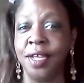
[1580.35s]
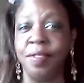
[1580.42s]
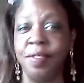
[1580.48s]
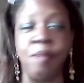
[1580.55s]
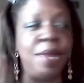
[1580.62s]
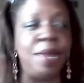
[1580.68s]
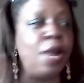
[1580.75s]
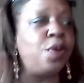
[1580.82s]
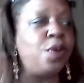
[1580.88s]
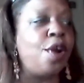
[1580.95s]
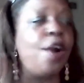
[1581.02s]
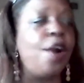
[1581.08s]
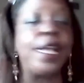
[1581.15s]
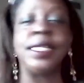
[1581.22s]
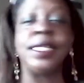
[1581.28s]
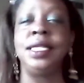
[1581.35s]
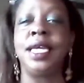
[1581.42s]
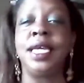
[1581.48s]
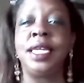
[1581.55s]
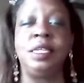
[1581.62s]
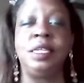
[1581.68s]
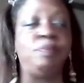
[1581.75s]
The male narc is
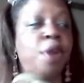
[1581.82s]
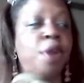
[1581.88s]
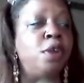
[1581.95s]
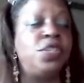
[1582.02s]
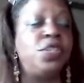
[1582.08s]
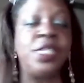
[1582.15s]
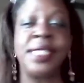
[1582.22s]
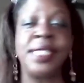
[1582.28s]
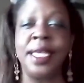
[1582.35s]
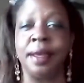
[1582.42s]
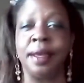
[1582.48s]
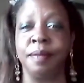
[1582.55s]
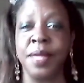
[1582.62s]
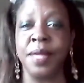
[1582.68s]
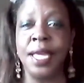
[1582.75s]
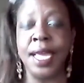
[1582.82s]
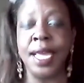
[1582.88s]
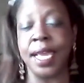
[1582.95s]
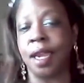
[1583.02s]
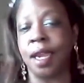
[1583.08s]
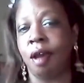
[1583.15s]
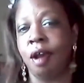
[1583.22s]
looking to purchase him
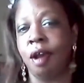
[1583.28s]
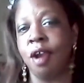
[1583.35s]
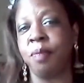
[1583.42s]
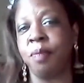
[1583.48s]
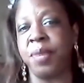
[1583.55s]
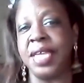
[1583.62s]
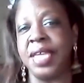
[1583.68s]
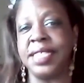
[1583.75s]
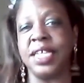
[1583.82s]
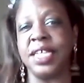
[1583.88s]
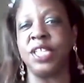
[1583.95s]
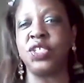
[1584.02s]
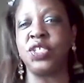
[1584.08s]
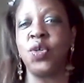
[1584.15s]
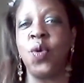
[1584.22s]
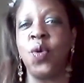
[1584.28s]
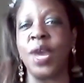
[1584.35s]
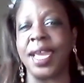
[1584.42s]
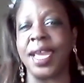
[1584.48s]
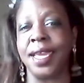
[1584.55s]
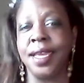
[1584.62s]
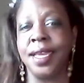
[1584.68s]
an arm piece, a
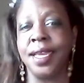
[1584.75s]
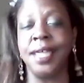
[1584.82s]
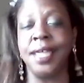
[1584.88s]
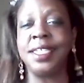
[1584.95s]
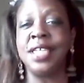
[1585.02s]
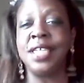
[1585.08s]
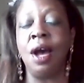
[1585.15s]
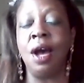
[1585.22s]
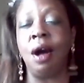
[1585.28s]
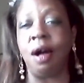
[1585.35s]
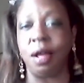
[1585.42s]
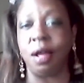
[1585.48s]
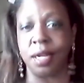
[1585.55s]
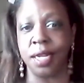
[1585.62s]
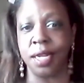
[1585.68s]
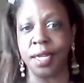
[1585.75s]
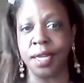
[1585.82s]
toy, a doll.